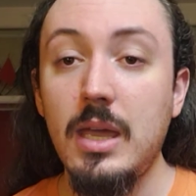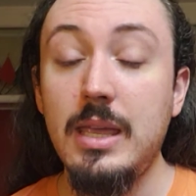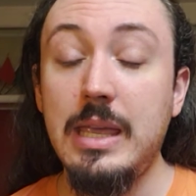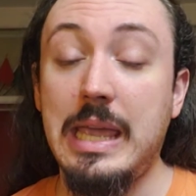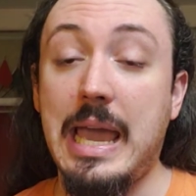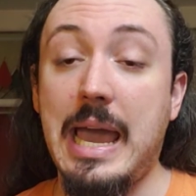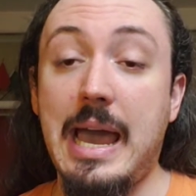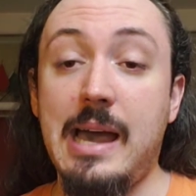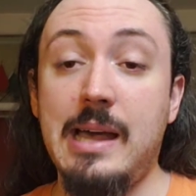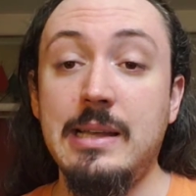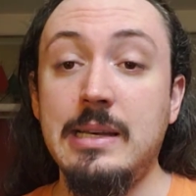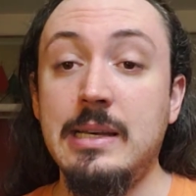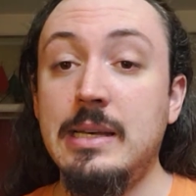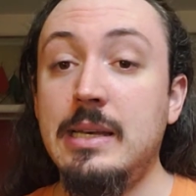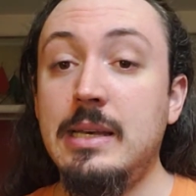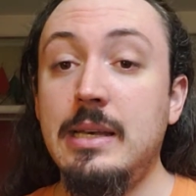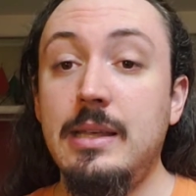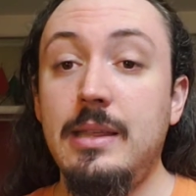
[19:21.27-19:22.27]
yeah,
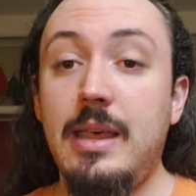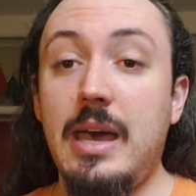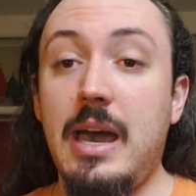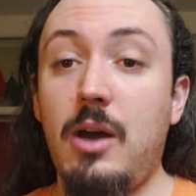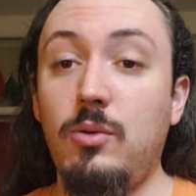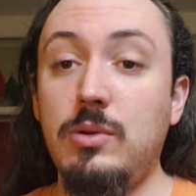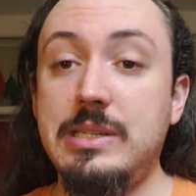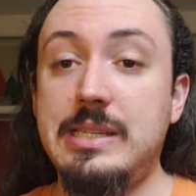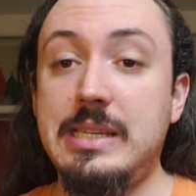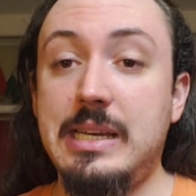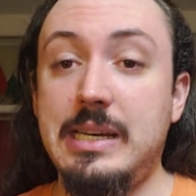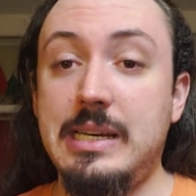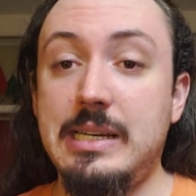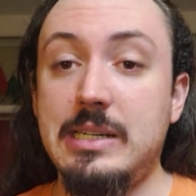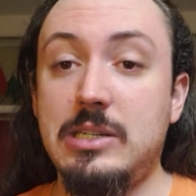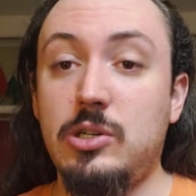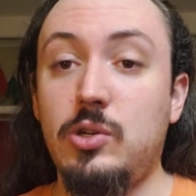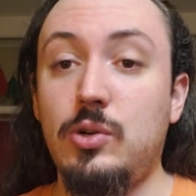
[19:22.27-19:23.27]
that was
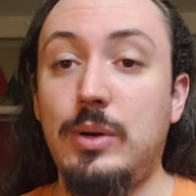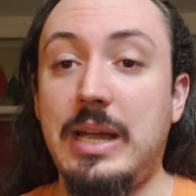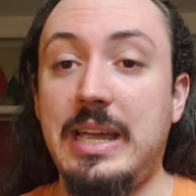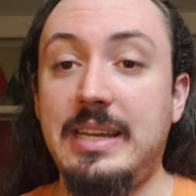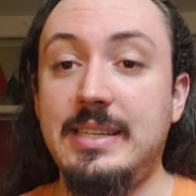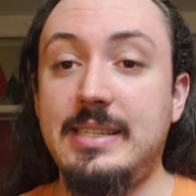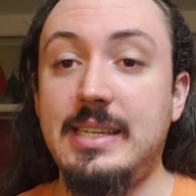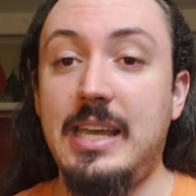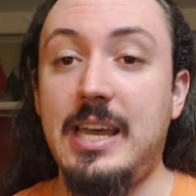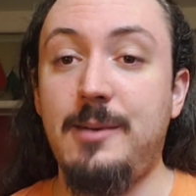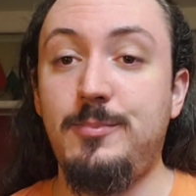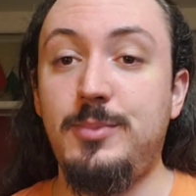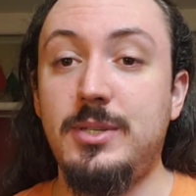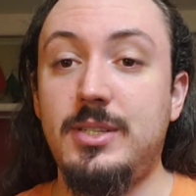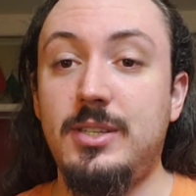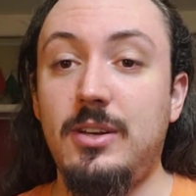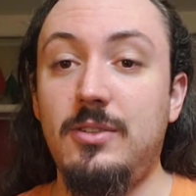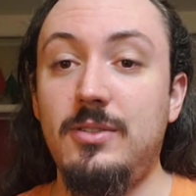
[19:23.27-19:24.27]
a crazy
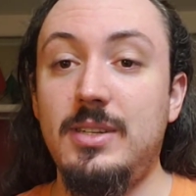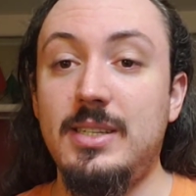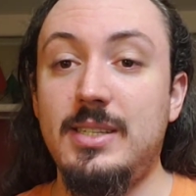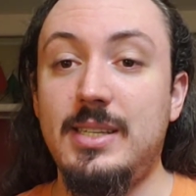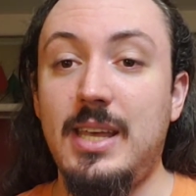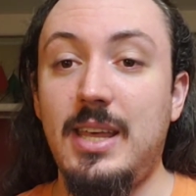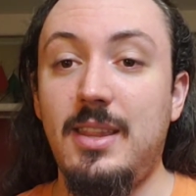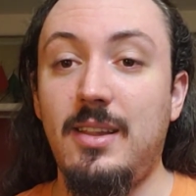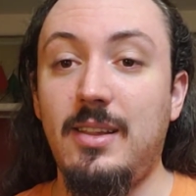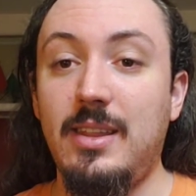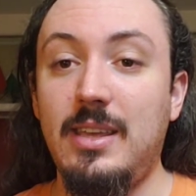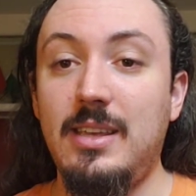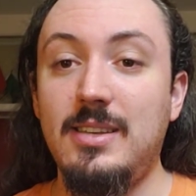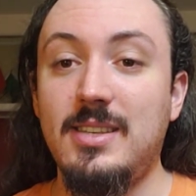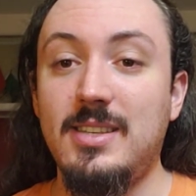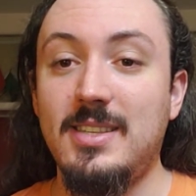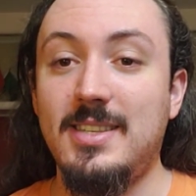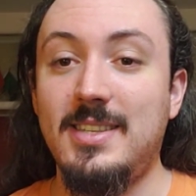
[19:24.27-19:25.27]
episode to say the
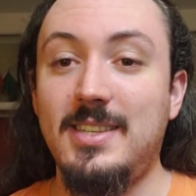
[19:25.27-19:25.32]
least.